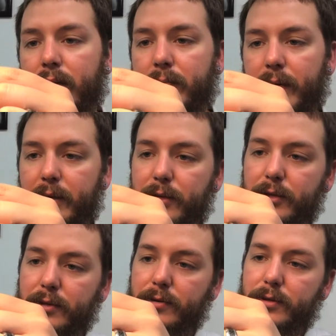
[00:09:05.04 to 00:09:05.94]
Make sure
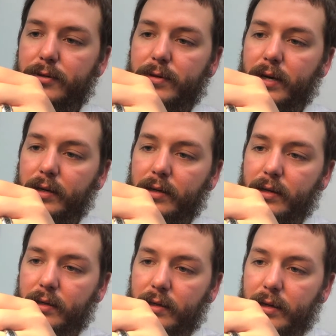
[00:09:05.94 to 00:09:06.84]
you do not
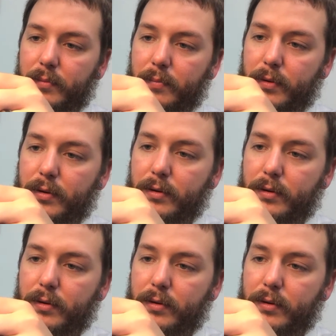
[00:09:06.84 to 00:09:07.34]
clip